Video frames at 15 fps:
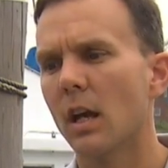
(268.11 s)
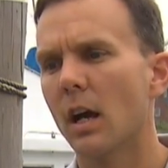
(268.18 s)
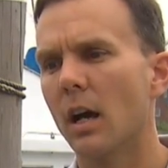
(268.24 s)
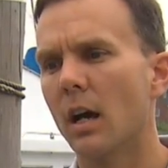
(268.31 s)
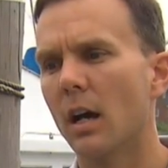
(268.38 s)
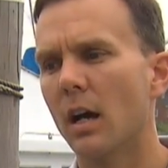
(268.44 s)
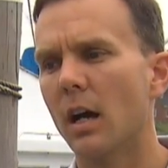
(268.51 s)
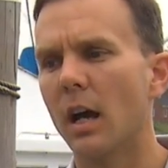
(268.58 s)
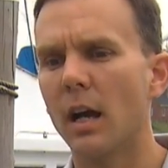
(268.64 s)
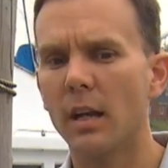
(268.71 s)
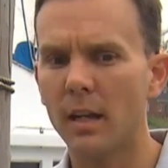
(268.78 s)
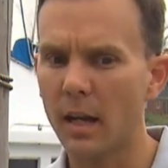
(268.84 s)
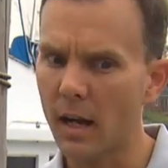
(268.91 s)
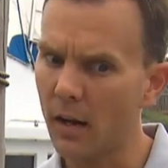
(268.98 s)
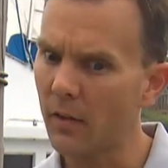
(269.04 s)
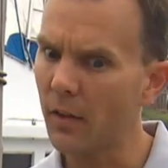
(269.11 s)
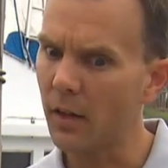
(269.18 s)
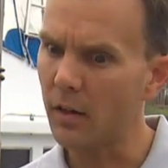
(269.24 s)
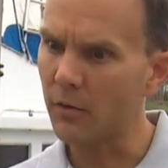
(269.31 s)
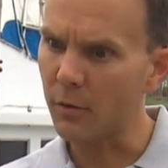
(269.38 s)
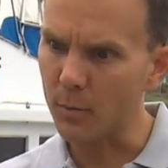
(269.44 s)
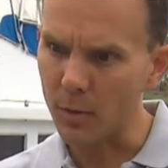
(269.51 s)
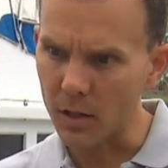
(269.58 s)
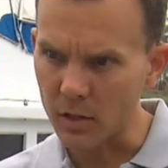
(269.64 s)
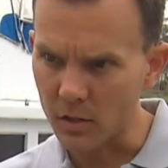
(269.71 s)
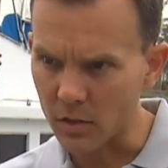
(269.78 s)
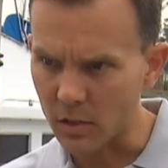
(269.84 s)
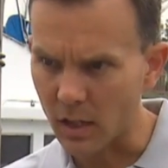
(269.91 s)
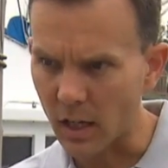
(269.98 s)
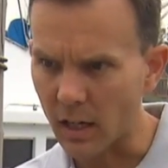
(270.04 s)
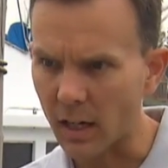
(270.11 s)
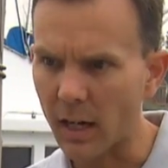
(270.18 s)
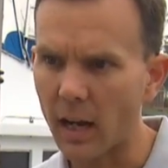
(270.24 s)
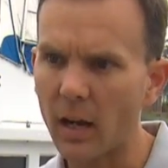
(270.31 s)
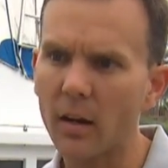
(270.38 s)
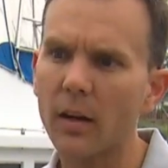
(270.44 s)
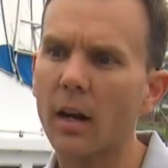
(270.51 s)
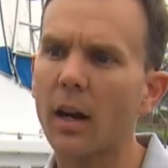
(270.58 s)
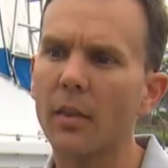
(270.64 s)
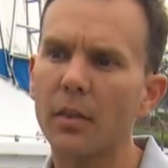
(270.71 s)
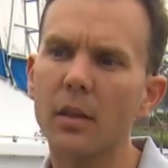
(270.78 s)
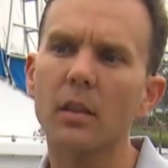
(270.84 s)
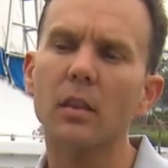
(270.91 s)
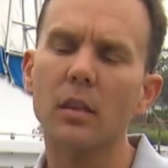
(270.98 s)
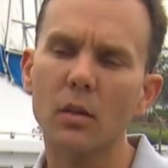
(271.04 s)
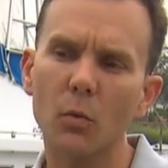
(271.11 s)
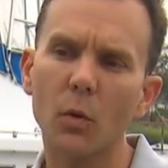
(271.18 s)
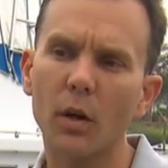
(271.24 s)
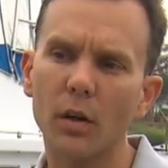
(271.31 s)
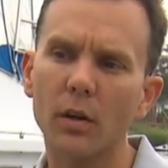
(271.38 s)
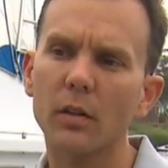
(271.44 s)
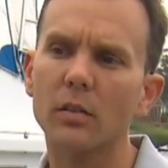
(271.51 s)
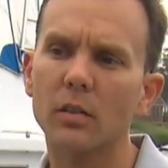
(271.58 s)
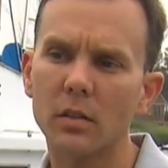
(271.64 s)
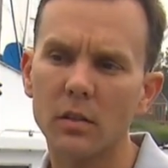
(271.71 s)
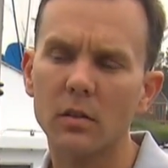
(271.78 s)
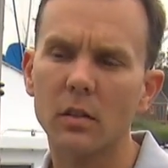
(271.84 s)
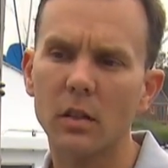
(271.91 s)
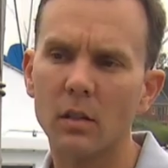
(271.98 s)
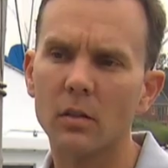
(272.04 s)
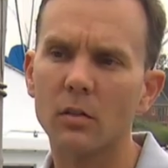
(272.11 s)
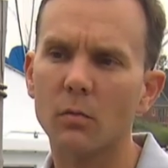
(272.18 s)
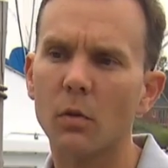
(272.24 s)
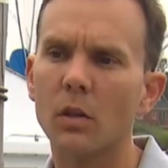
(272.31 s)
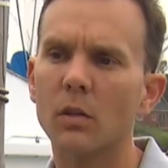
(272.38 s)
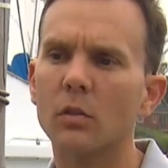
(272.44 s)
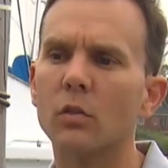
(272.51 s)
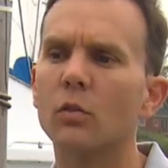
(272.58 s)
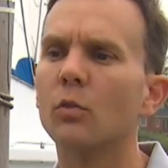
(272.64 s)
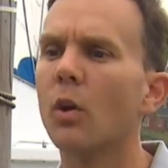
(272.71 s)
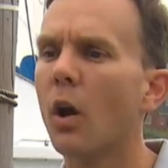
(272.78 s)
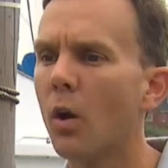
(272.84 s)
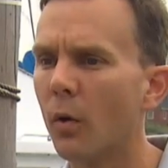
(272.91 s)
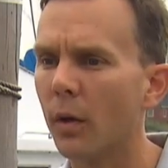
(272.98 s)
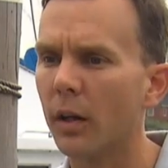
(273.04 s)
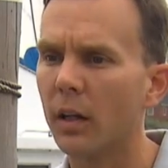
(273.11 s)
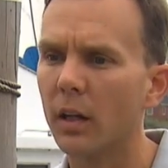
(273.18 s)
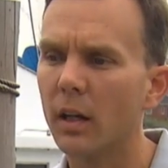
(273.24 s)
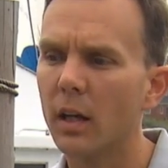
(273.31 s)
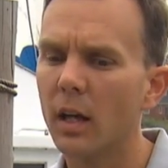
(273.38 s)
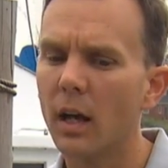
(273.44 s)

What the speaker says: And now that information's getting out, and I think the awareness is growing,